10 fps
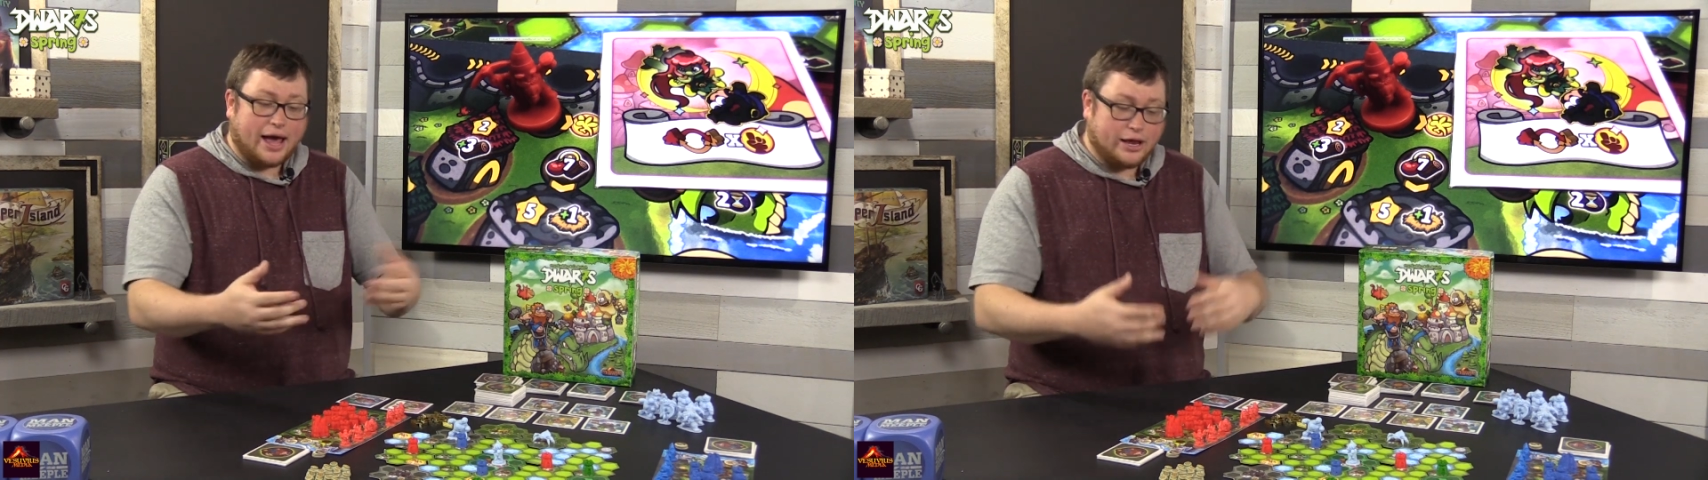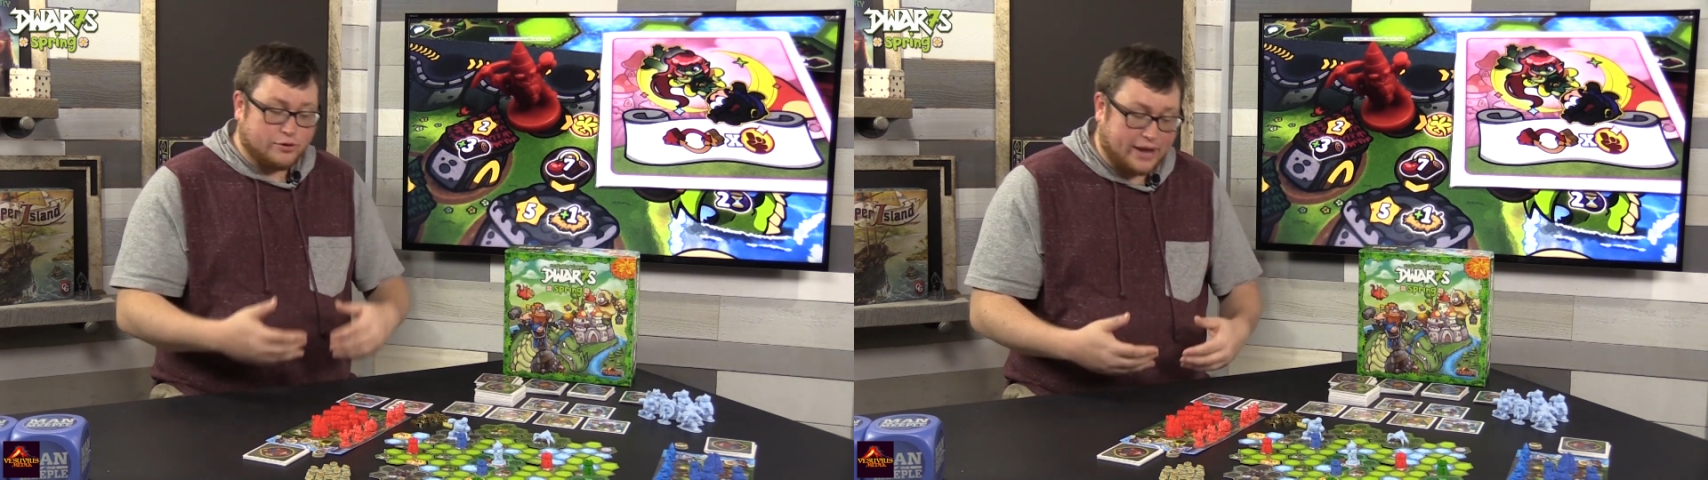
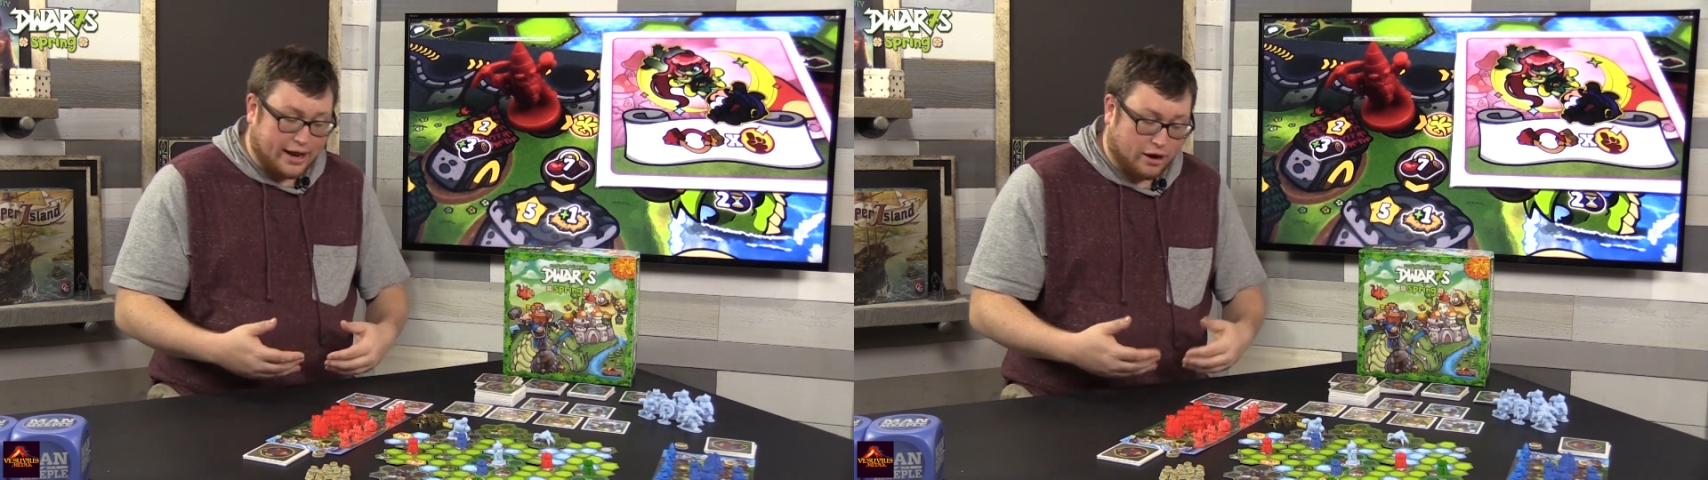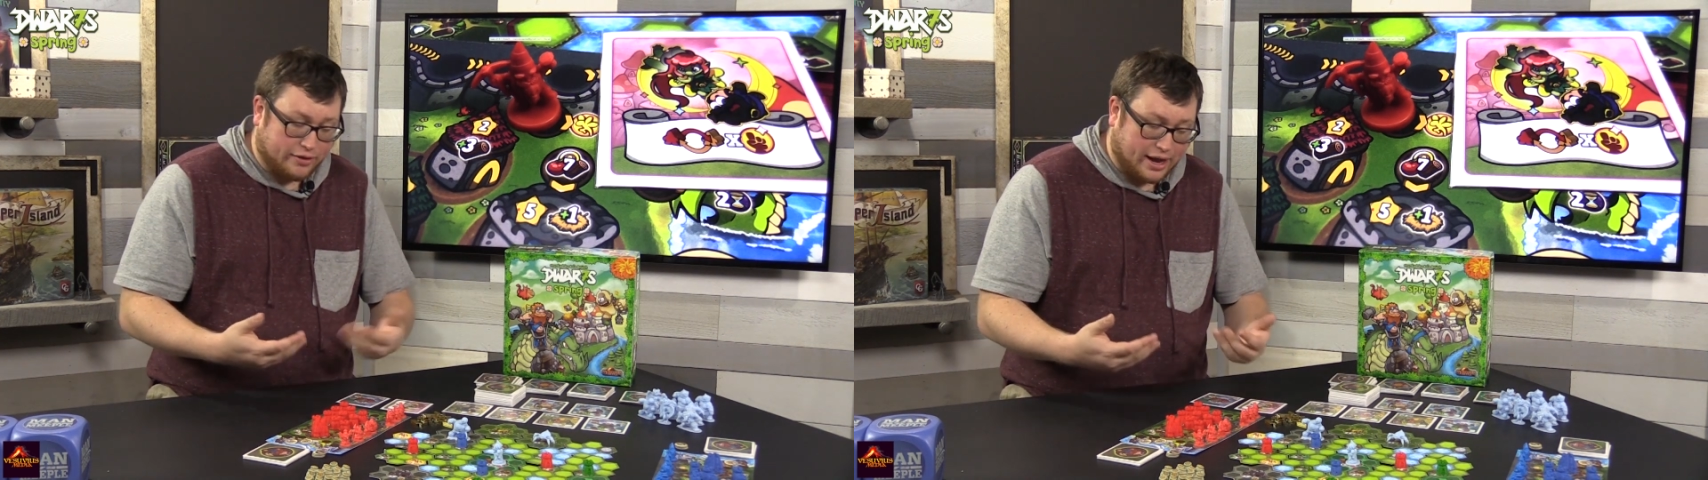and you
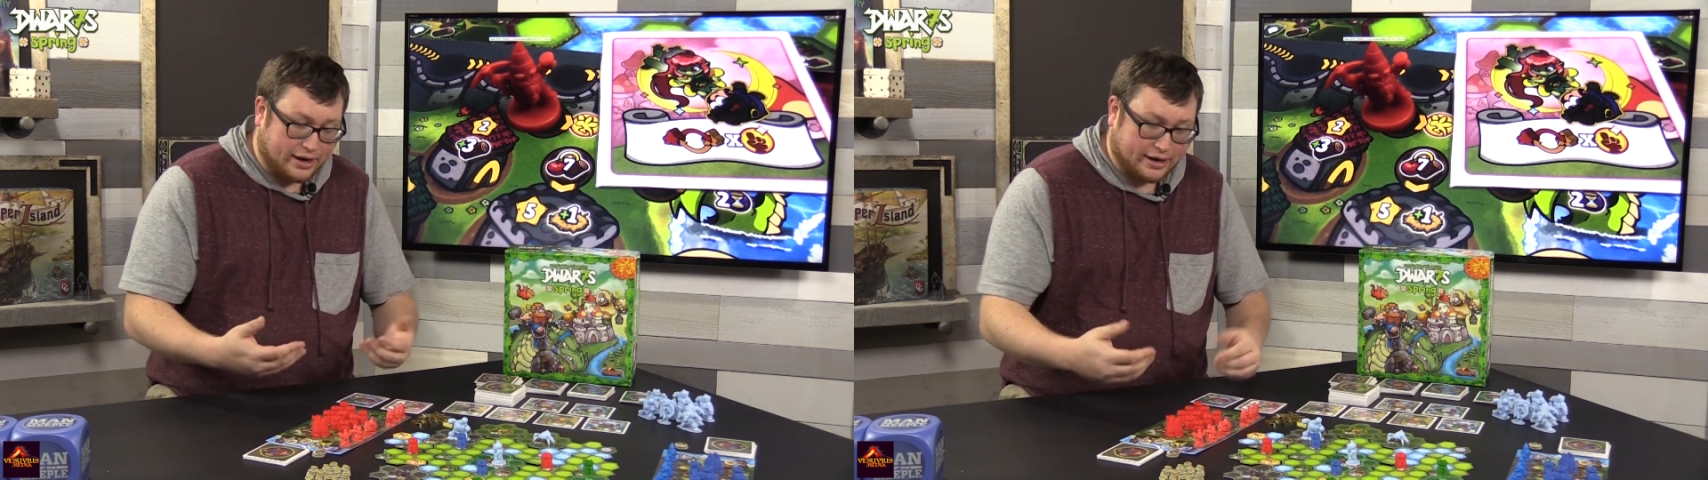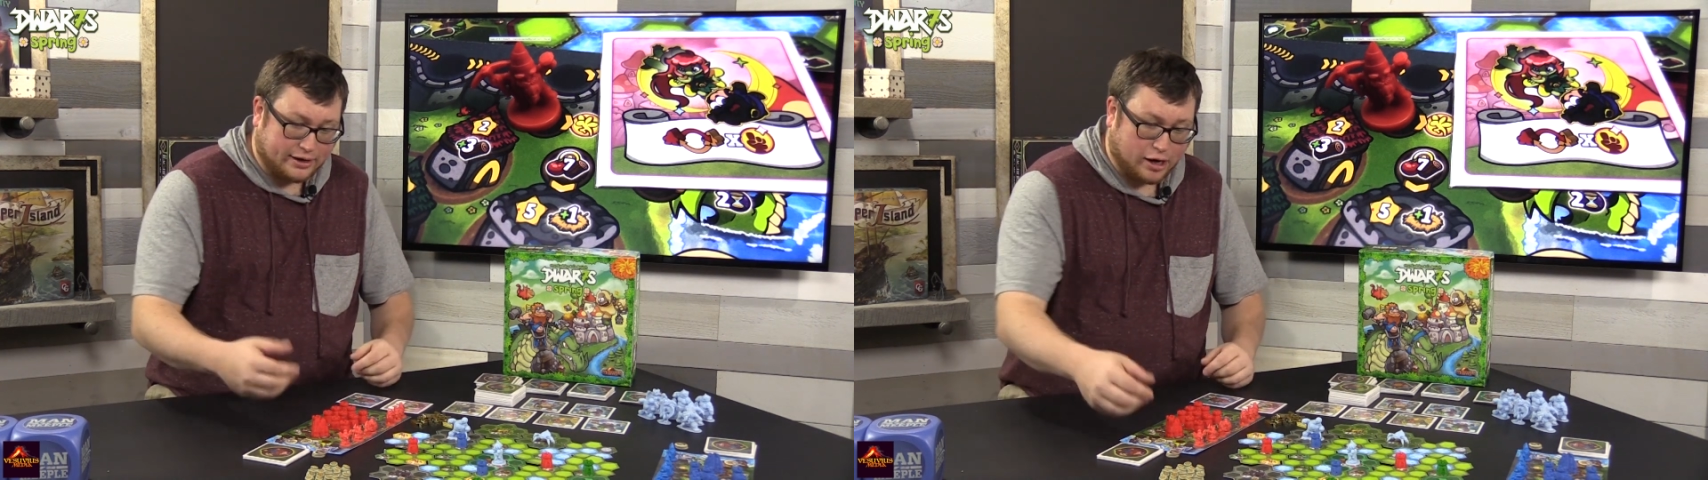gain all that
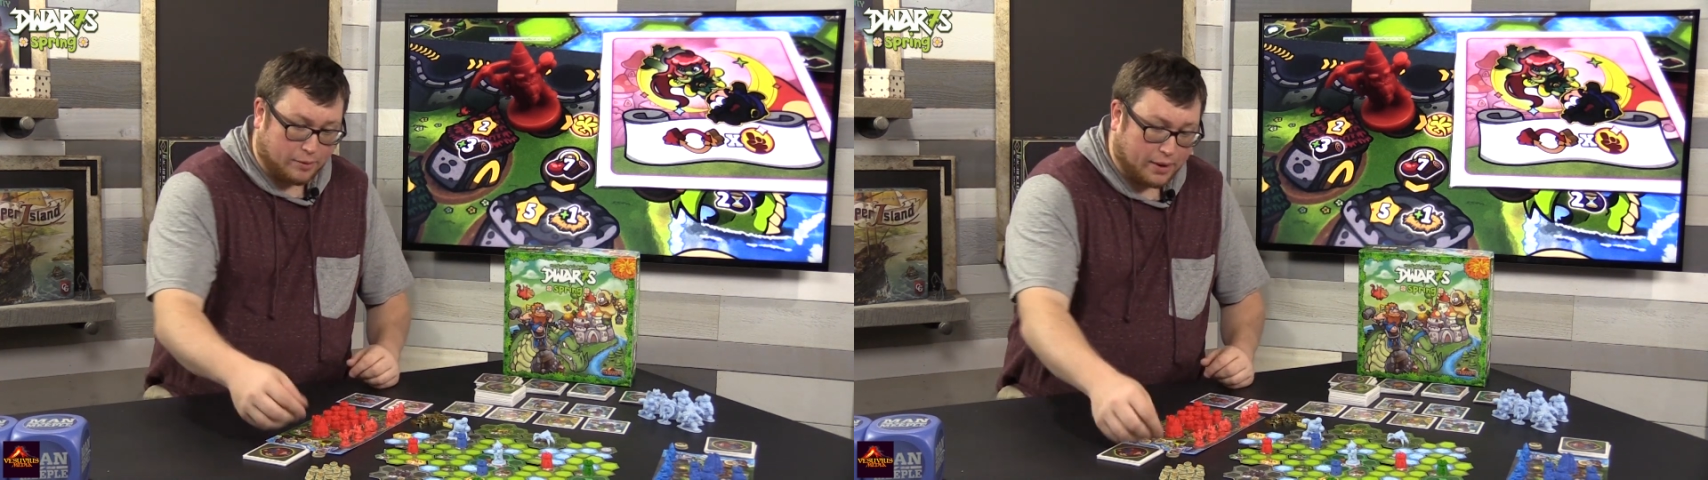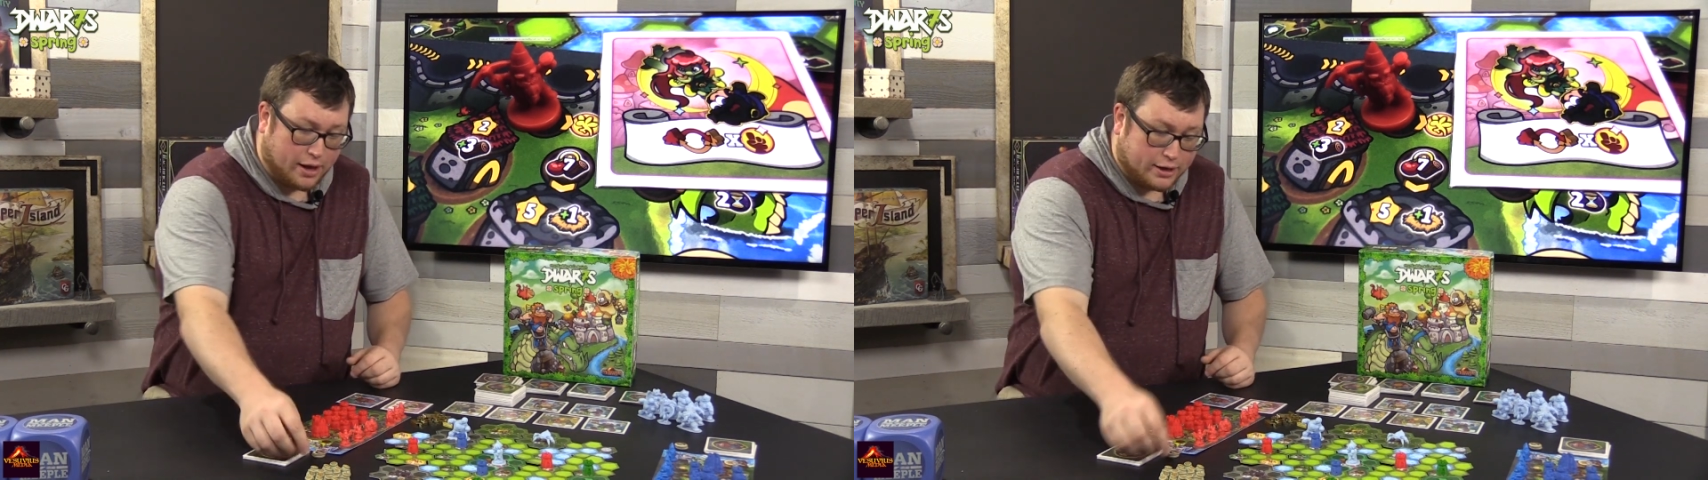in income.